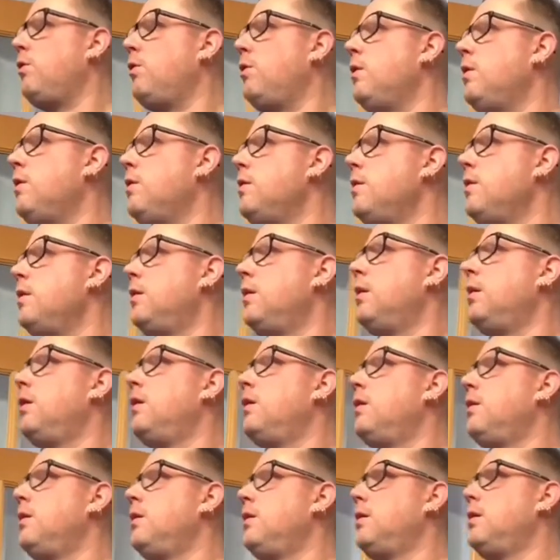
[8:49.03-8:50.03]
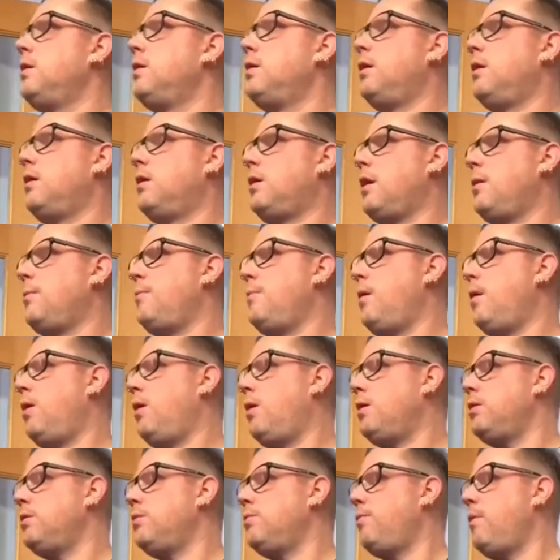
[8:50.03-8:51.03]
Come
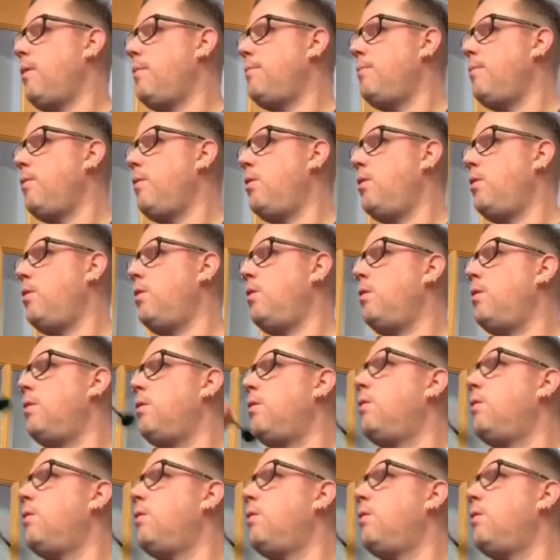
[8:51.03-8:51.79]
on, one more.